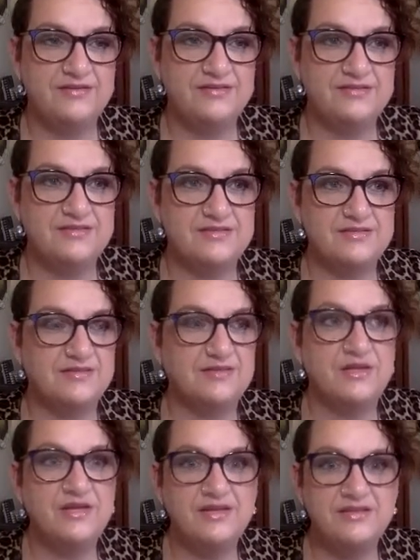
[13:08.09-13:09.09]
just
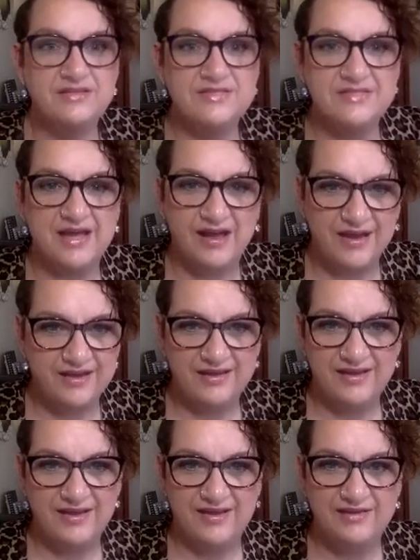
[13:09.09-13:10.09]
looking at the
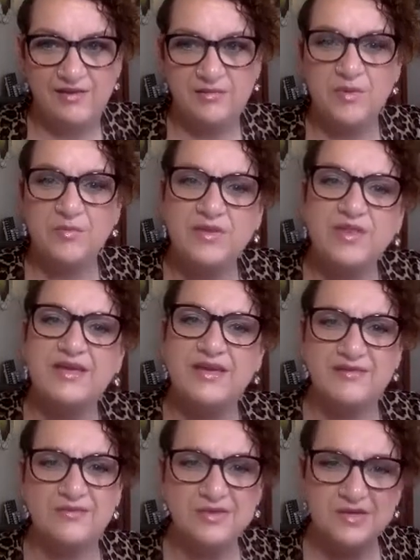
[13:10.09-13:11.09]
sky. And remember, like
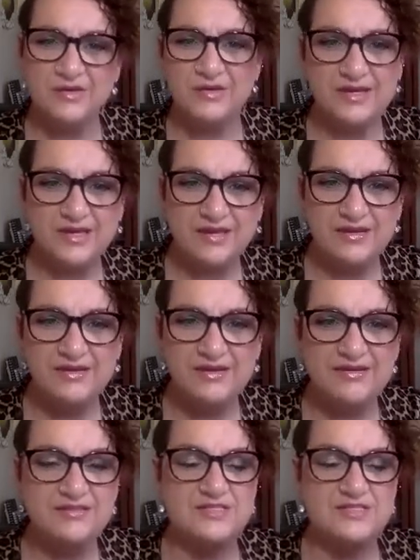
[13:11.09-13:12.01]
when you're a kid,